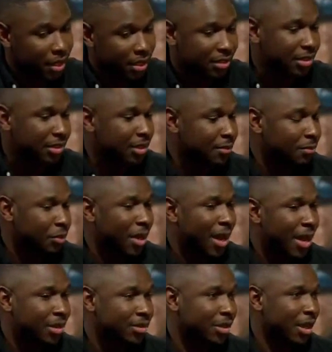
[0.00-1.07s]
It's as
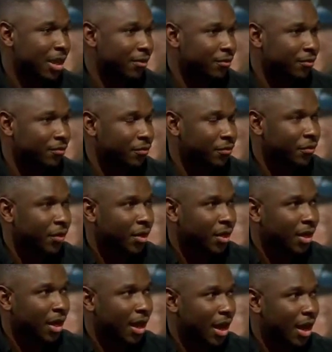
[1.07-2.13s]
simple as
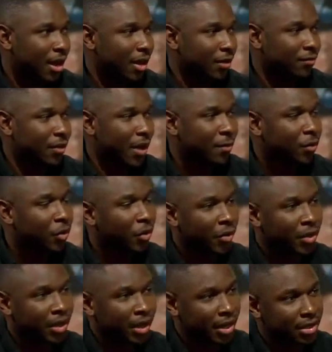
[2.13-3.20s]
if I'm not
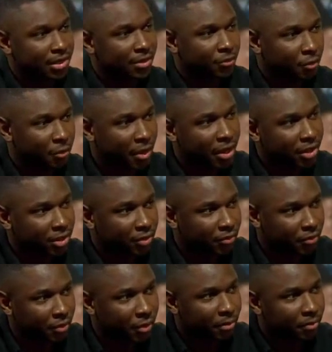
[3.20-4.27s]
to get this
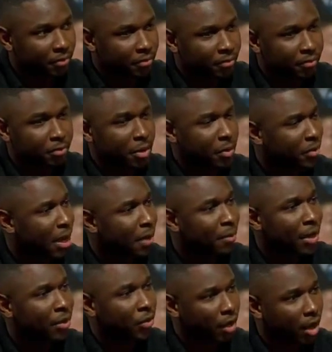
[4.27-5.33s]
information from people that I
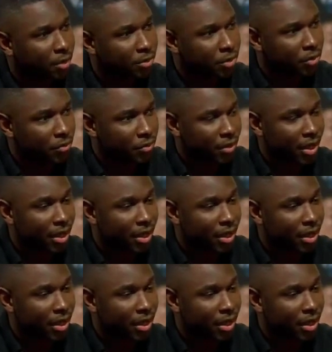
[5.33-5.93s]
might look up to,